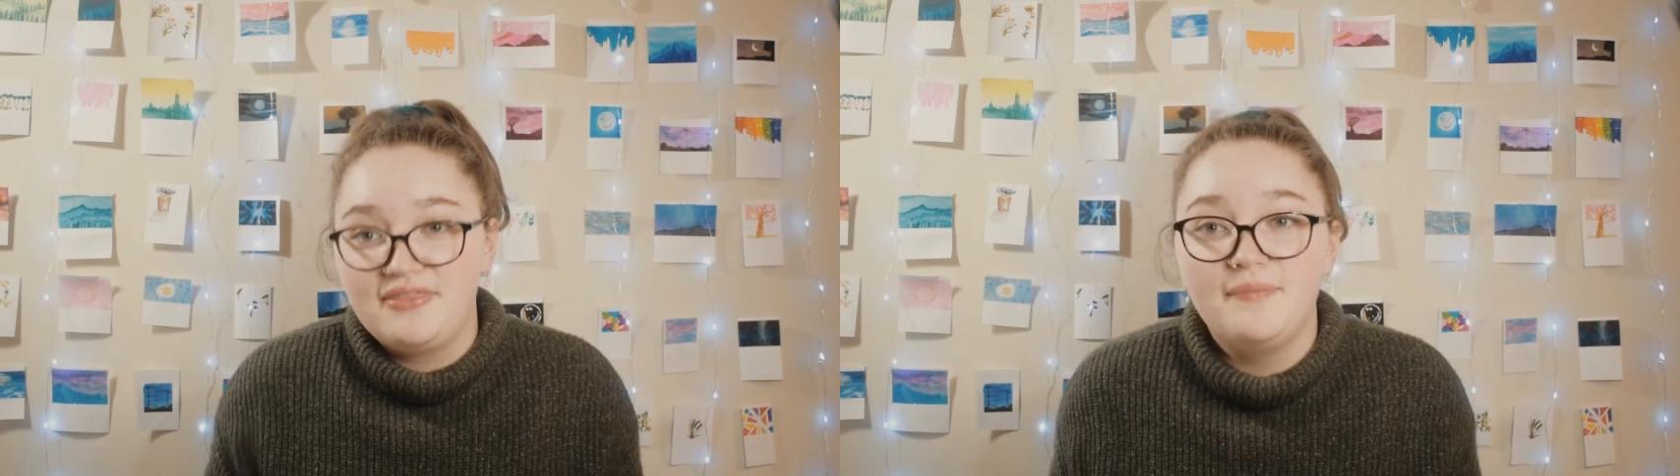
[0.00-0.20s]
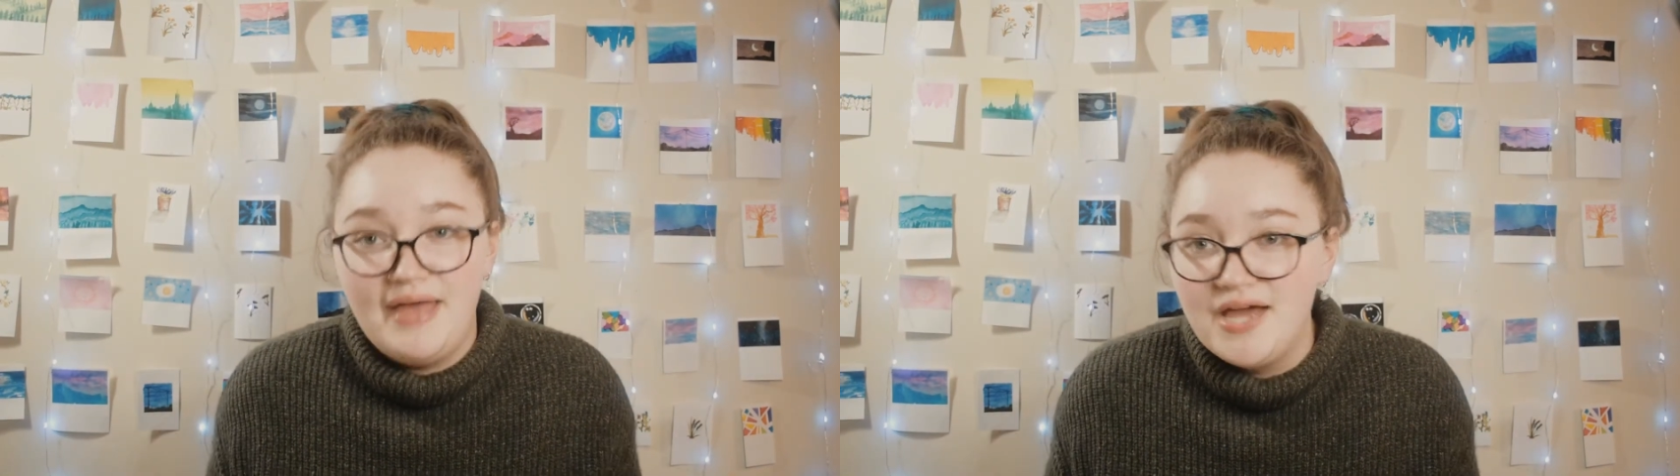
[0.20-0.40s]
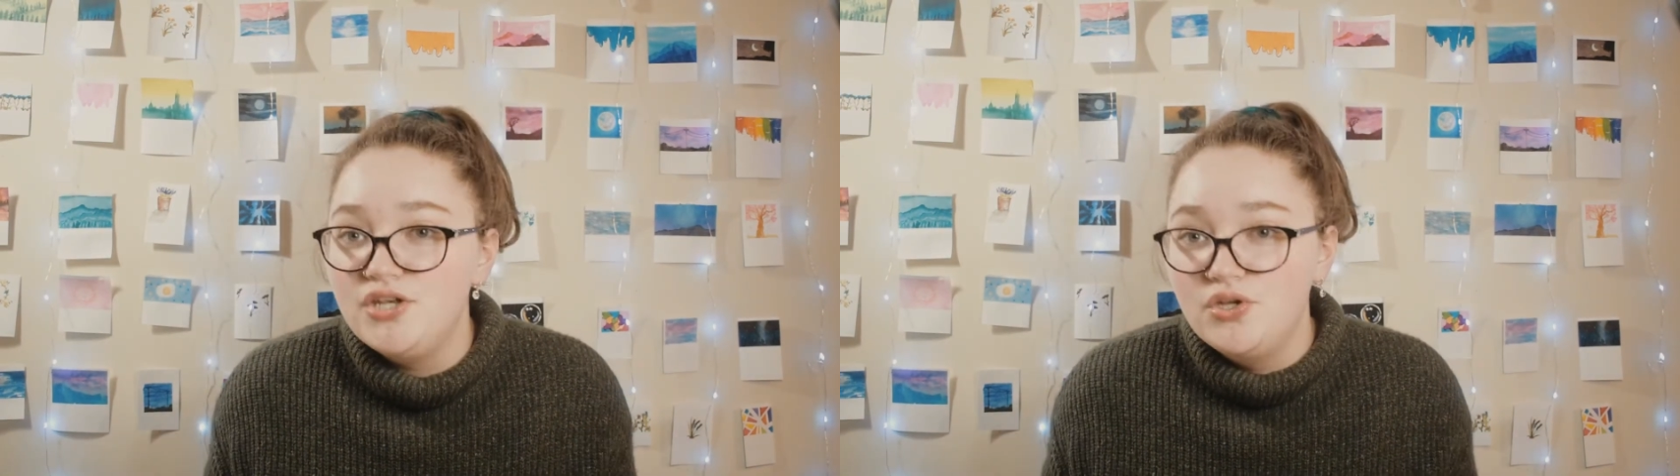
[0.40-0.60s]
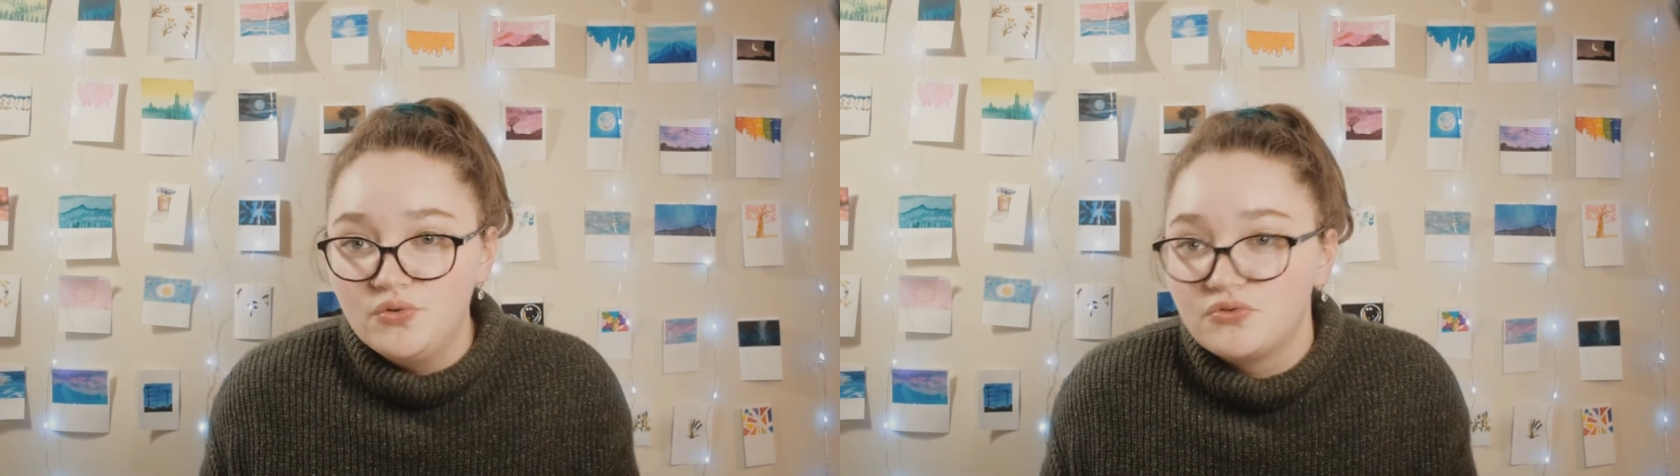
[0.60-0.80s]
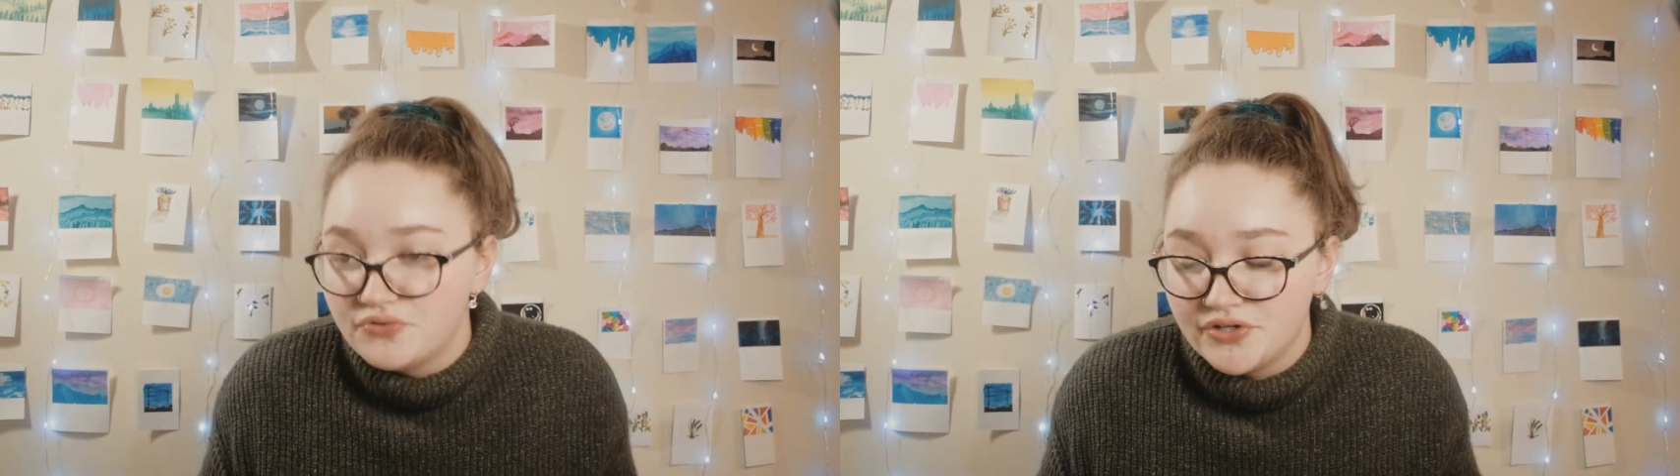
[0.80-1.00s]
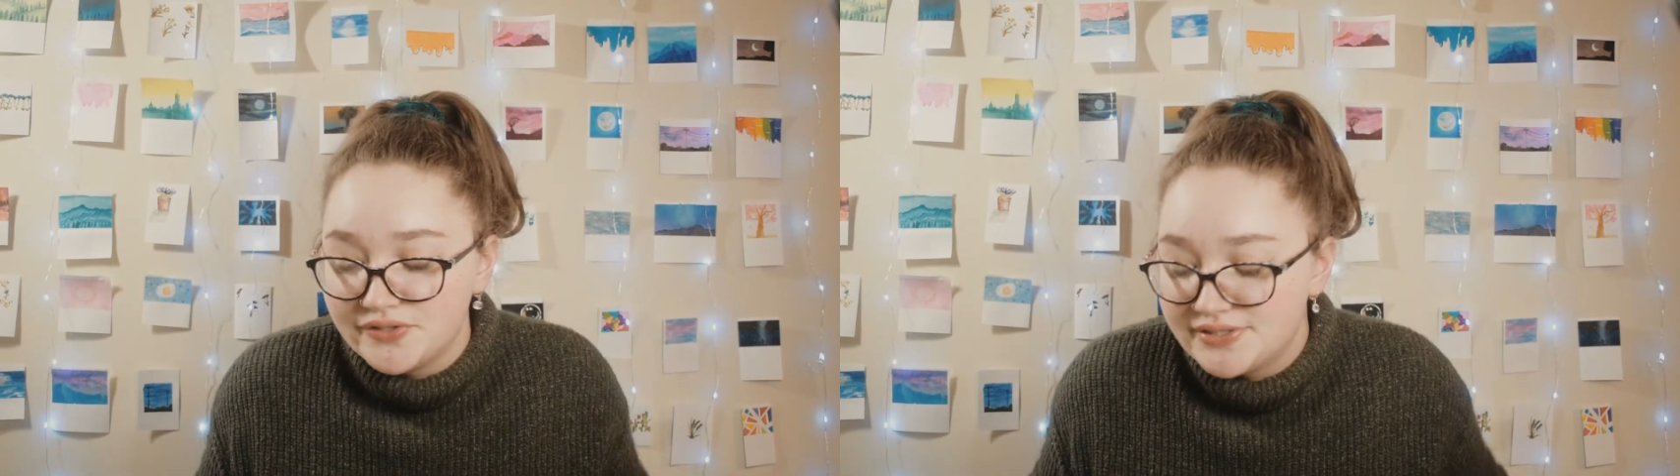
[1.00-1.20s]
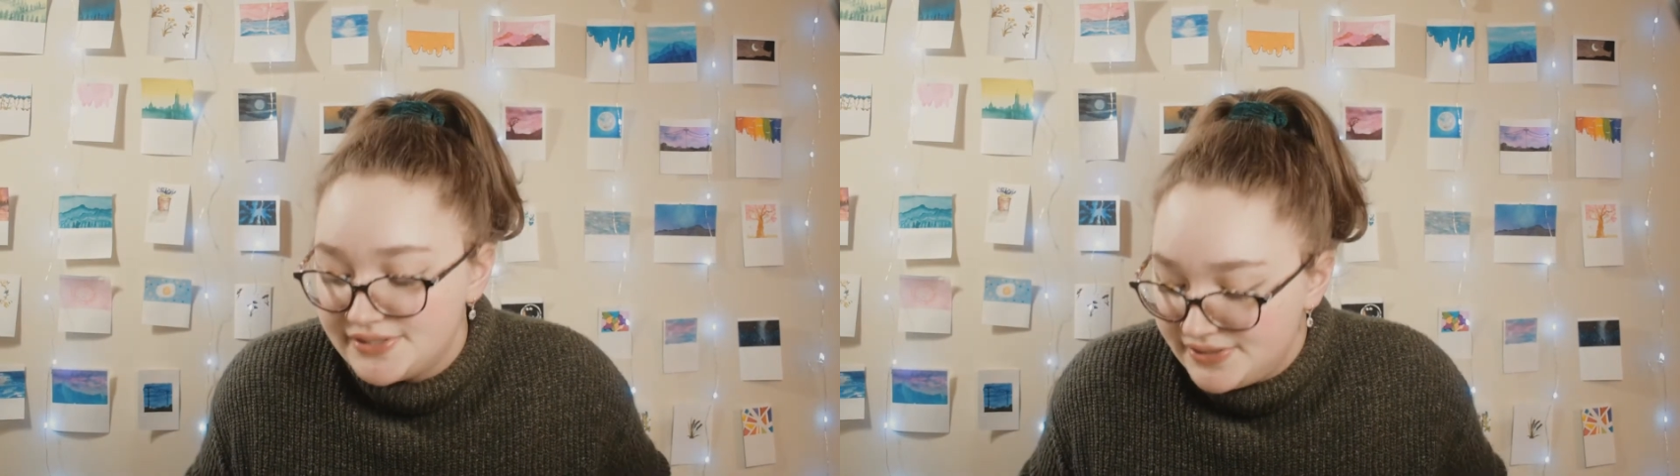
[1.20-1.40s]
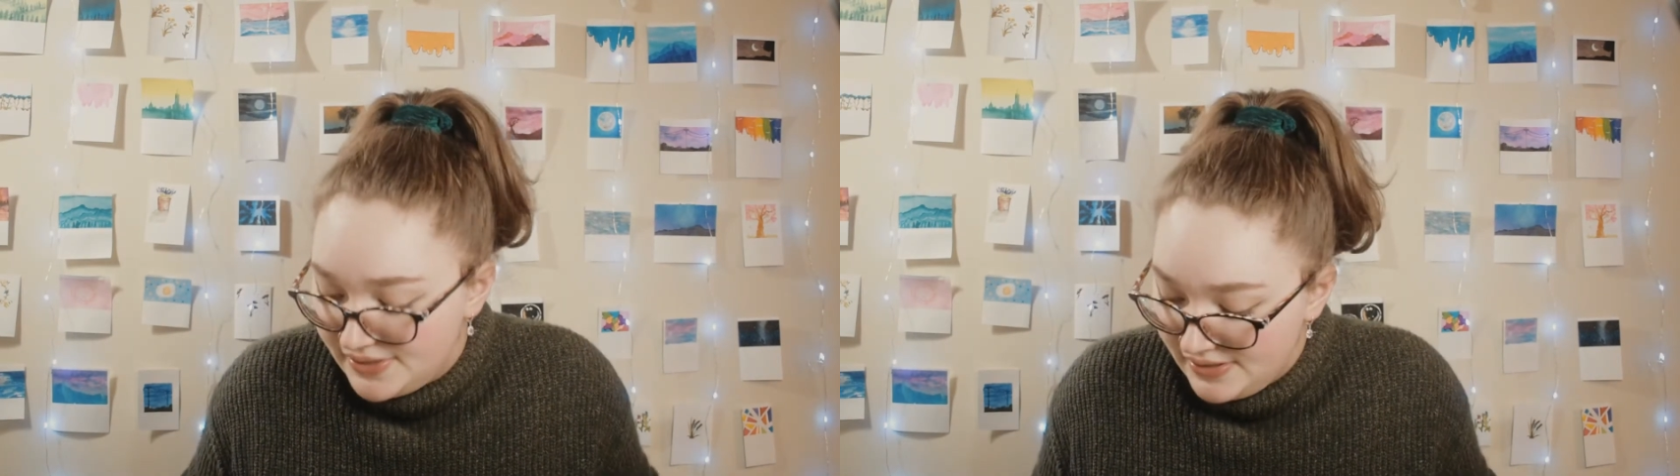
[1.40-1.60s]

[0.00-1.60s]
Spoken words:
the bad news first.